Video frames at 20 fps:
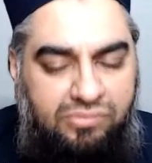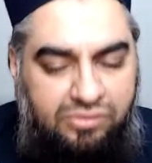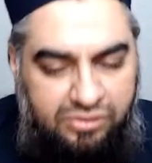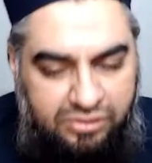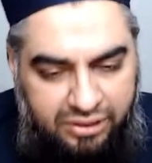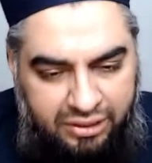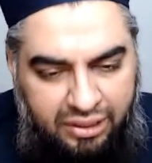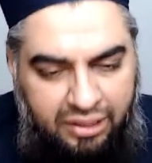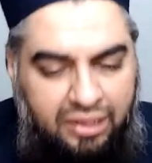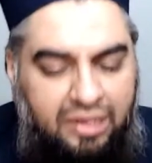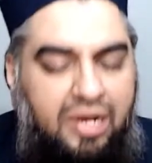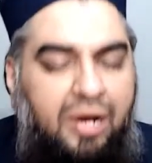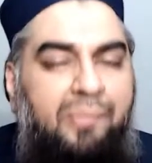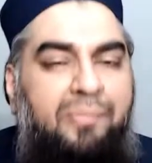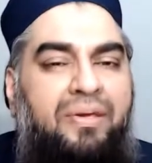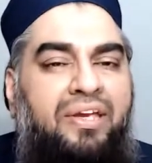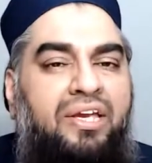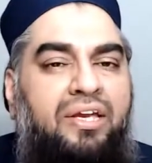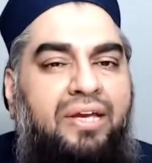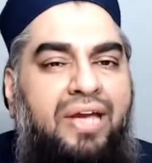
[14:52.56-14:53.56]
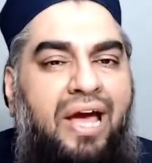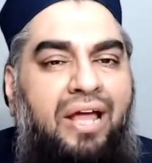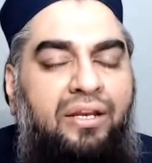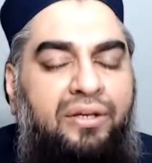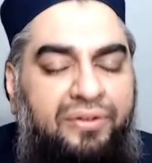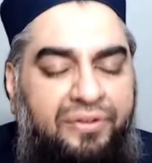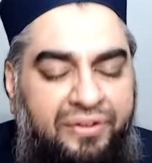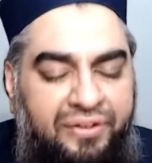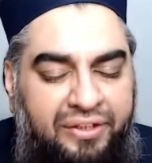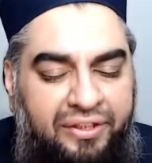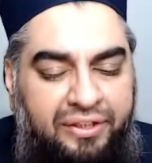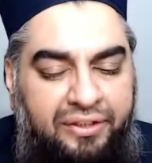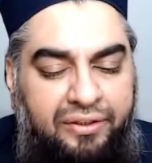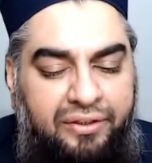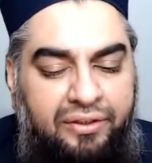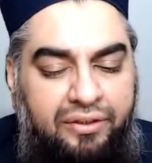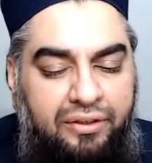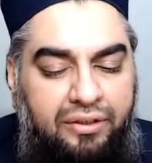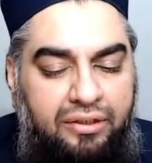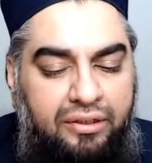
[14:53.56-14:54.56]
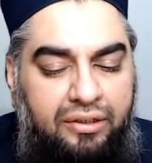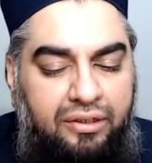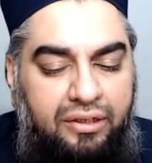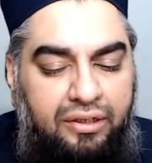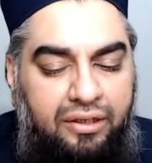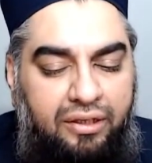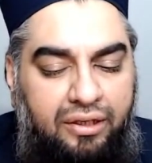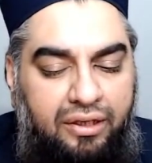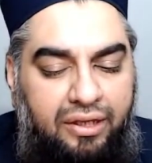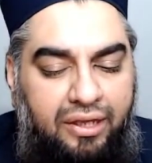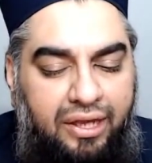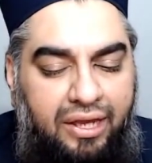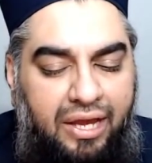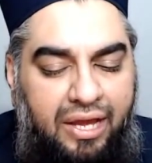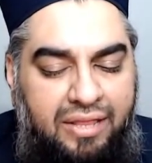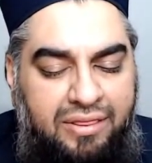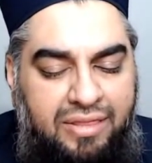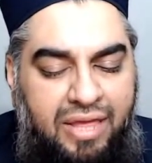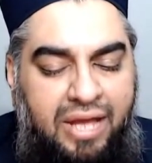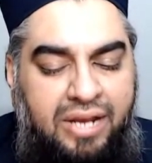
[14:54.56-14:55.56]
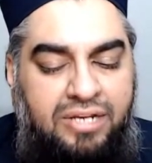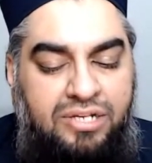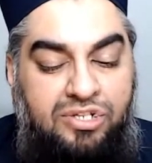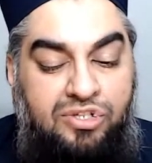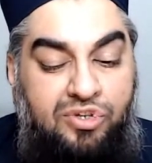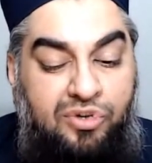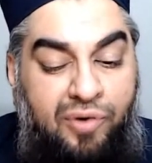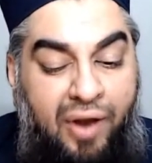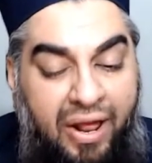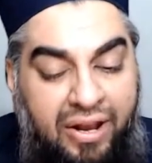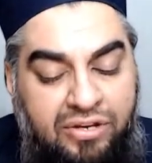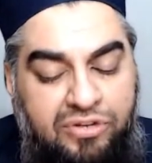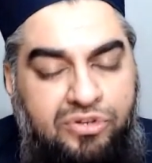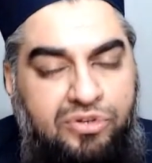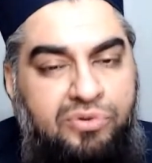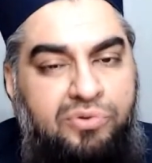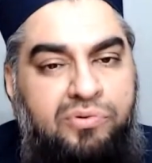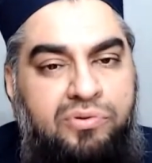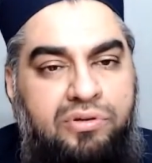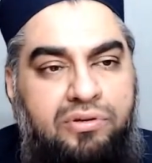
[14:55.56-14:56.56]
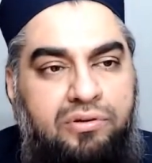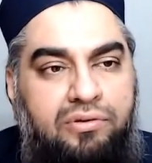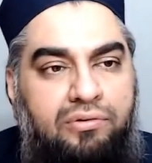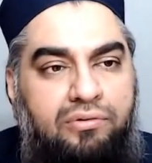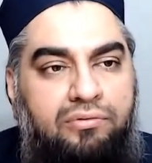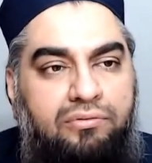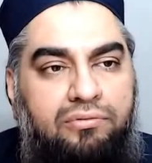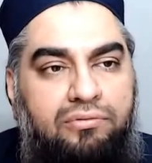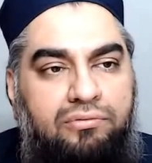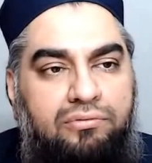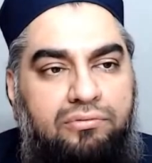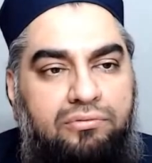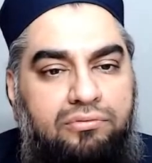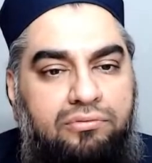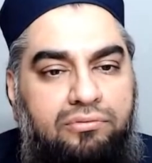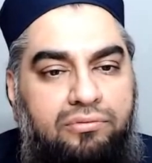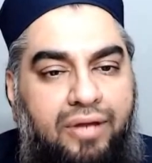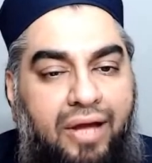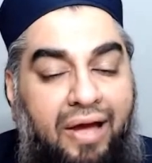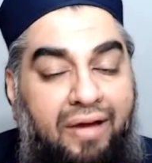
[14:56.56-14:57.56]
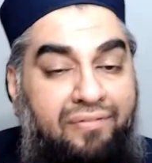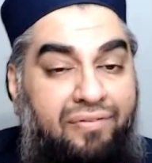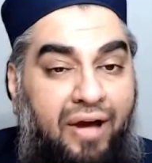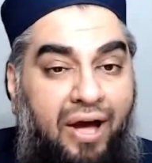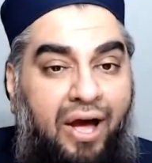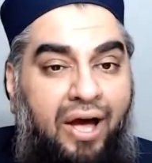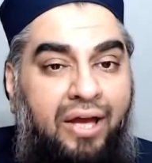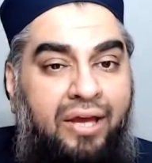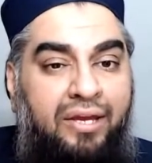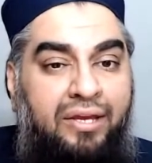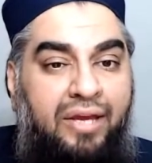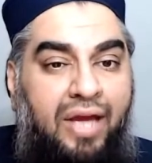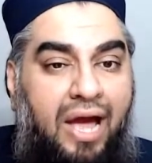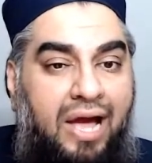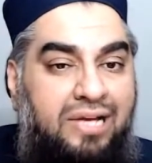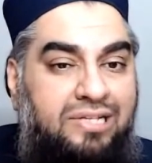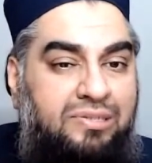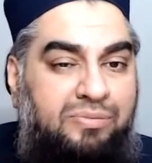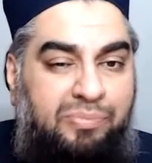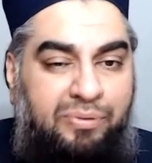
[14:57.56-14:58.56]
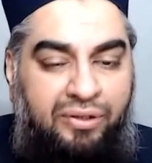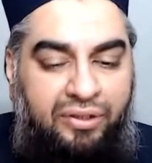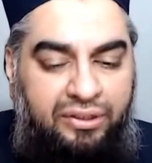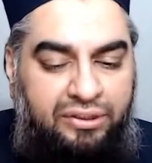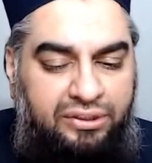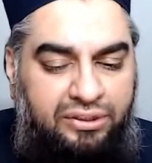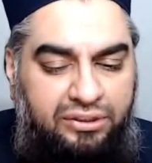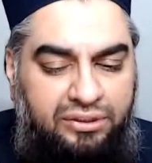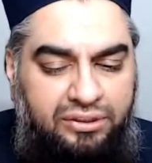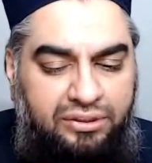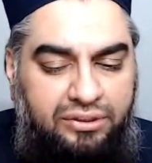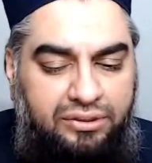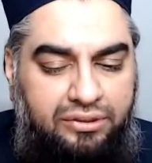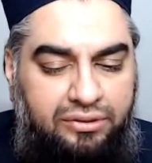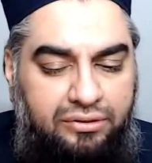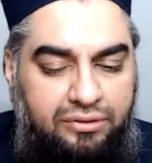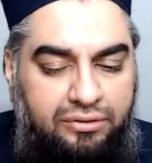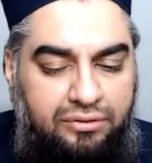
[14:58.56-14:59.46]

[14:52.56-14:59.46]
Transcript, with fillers: the coming calendar year, and that is gratitude, have high aspirations,